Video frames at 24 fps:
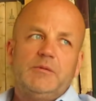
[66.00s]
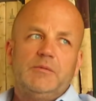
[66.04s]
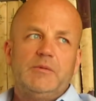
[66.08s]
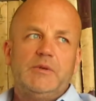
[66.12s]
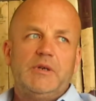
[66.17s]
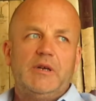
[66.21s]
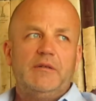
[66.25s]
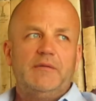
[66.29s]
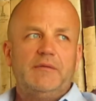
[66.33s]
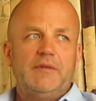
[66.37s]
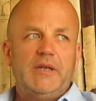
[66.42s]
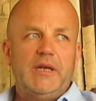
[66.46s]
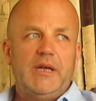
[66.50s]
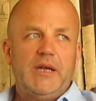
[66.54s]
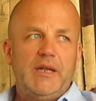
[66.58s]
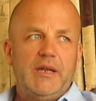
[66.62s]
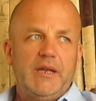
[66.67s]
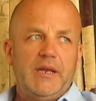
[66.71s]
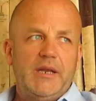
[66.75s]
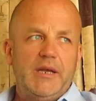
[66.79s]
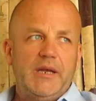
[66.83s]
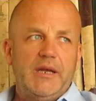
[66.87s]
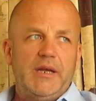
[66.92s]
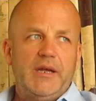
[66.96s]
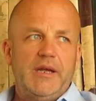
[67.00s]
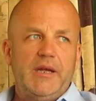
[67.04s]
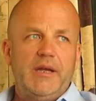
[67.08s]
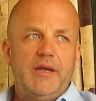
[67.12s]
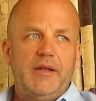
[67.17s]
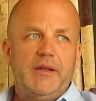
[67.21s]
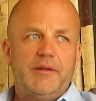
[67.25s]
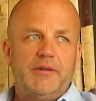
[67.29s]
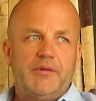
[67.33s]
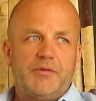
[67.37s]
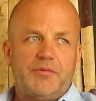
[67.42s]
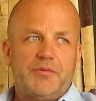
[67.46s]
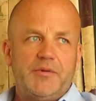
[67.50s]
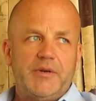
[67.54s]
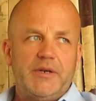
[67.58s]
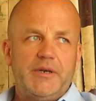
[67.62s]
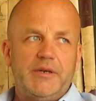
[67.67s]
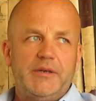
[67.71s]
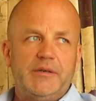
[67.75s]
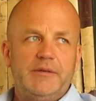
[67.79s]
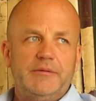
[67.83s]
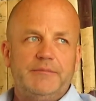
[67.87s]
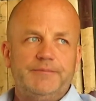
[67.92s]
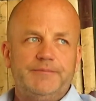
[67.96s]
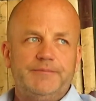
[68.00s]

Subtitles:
We have done 3.